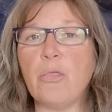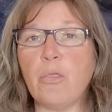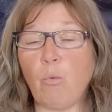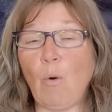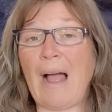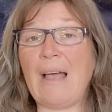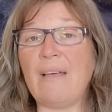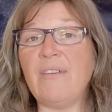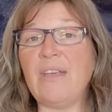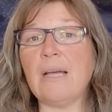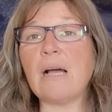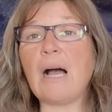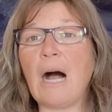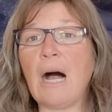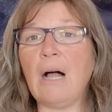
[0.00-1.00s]

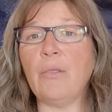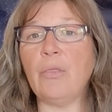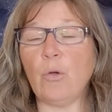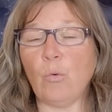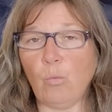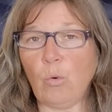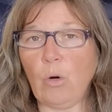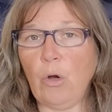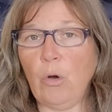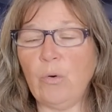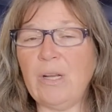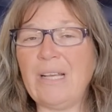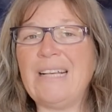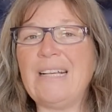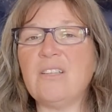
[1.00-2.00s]
thriving on the
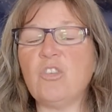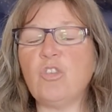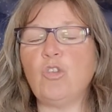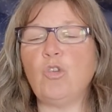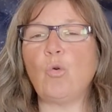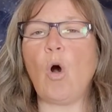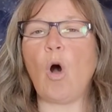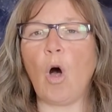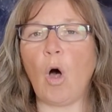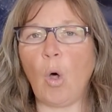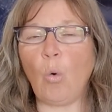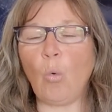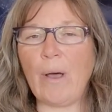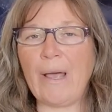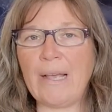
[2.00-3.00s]
road is to
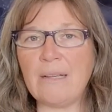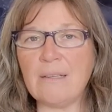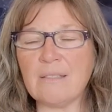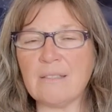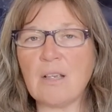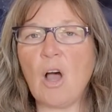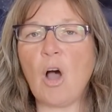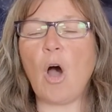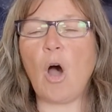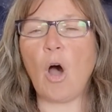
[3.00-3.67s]
always,